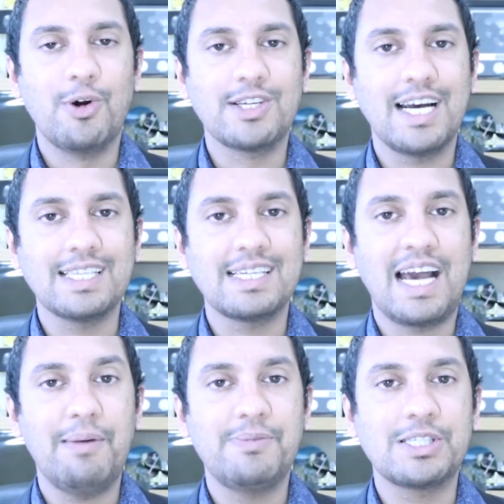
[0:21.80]
which has an
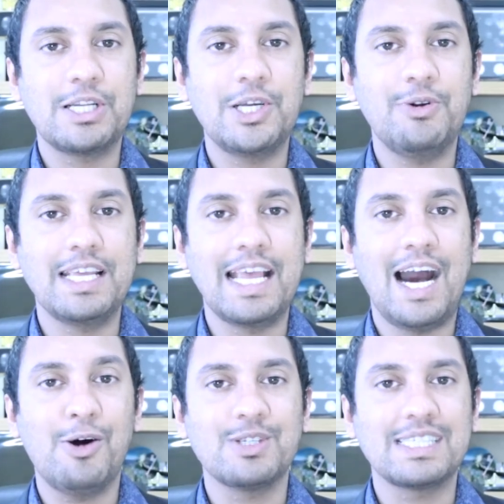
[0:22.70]
absolutely
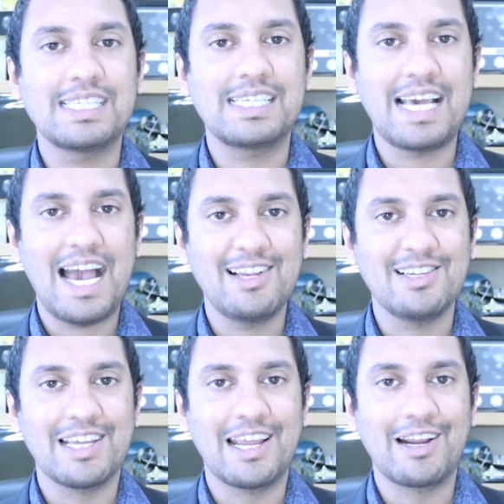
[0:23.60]

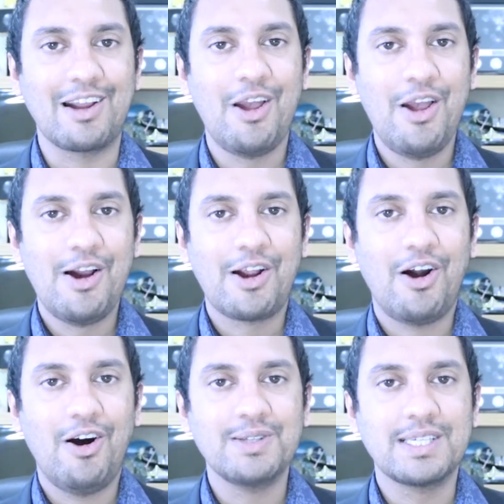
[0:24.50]
outstanding
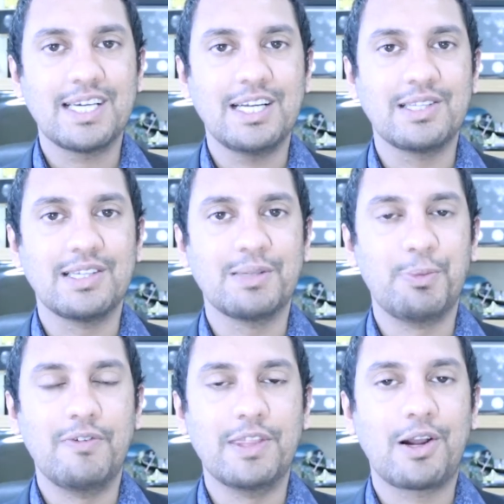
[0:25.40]
cast attached to this
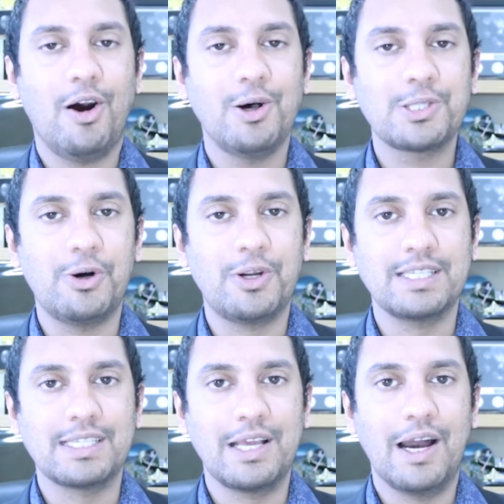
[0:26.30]
movie. The cast
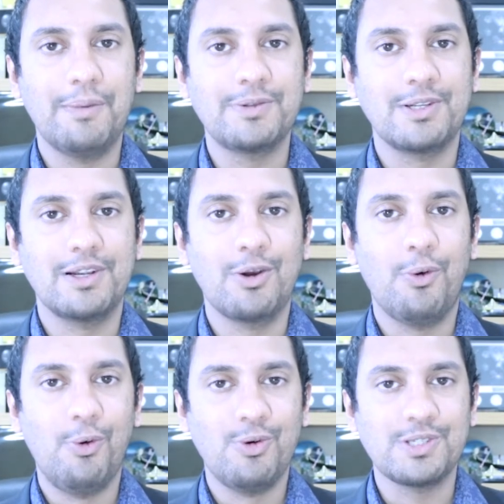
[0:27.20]
honestly are absolutely
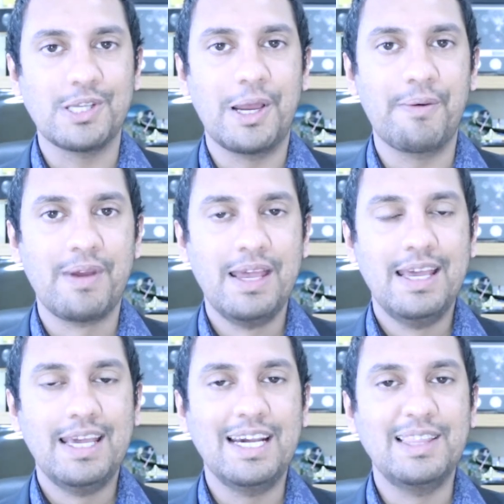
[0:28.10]
awesome
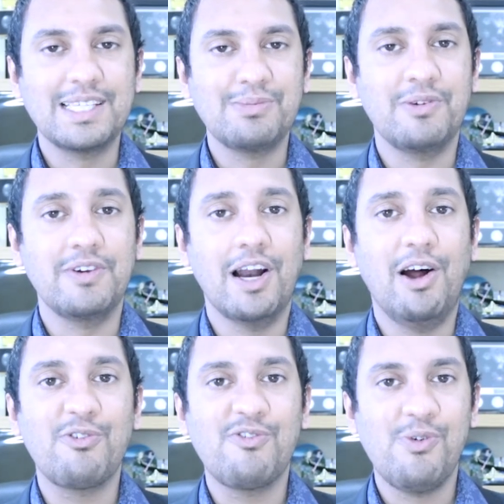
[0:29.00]
in this movie.
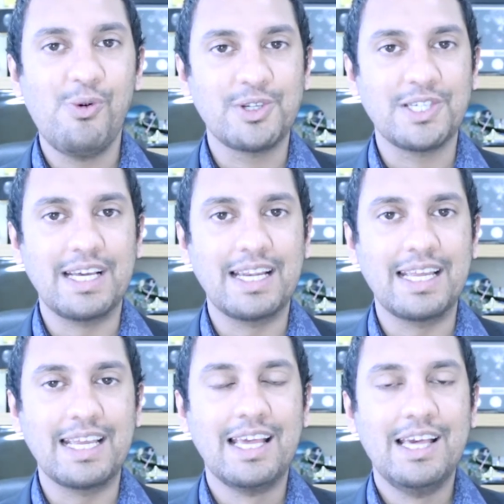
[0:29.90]

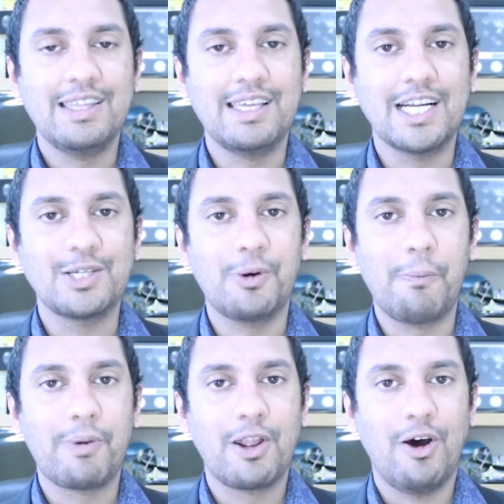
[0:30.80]
Unfortunately, the actual
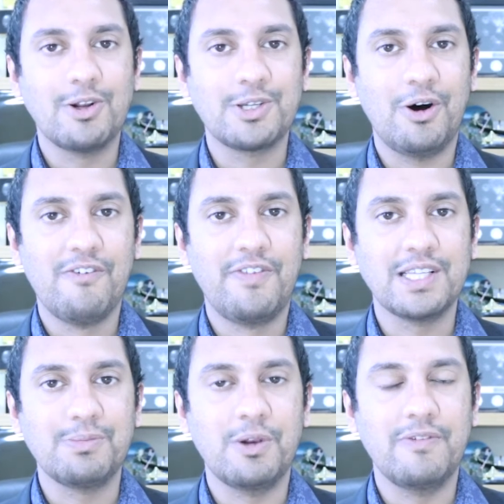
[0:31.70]
plot of
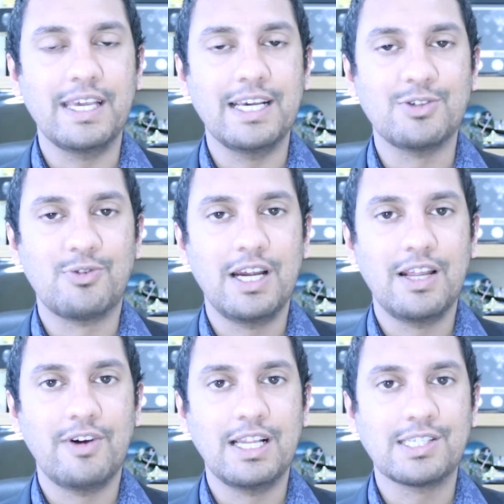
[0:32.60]
this movie is
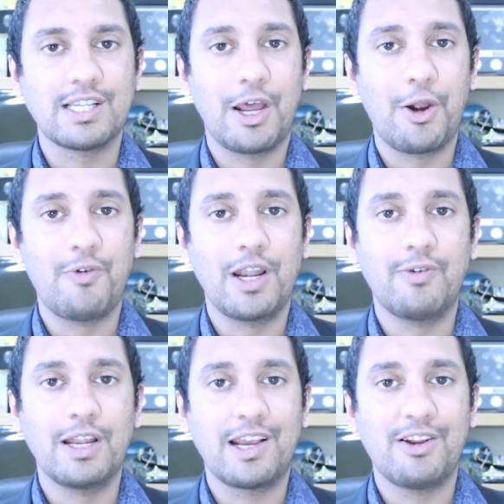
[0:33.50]
really, really slow, really,
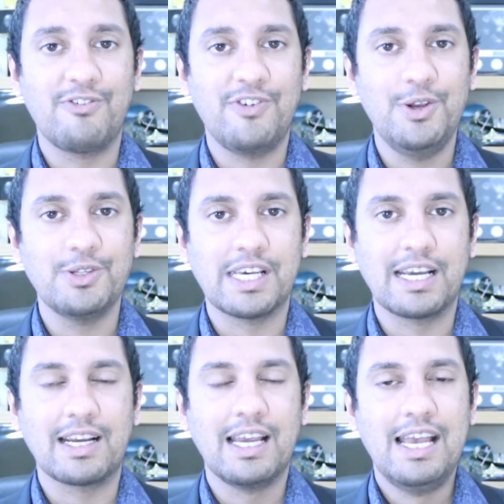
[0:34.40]
really
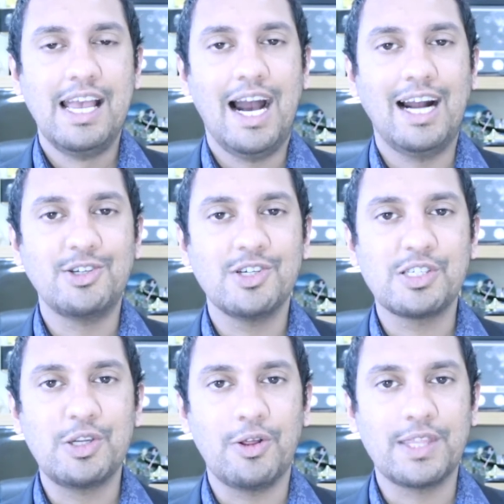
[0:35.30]
confusing, and
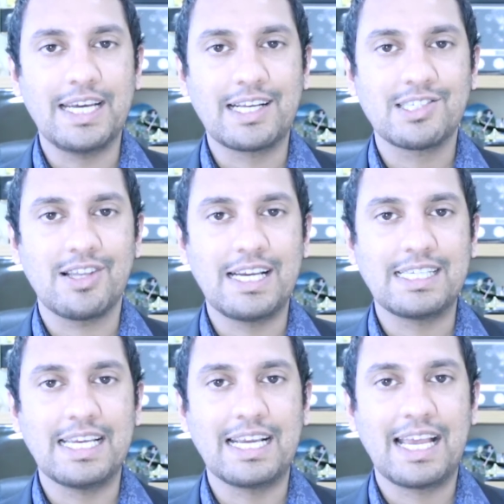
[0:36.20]
just not that
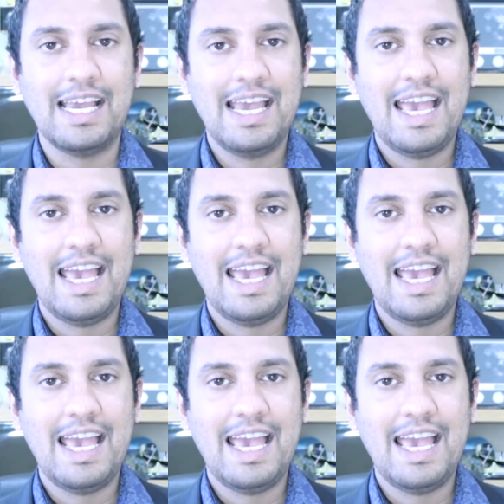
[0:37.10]
exciting,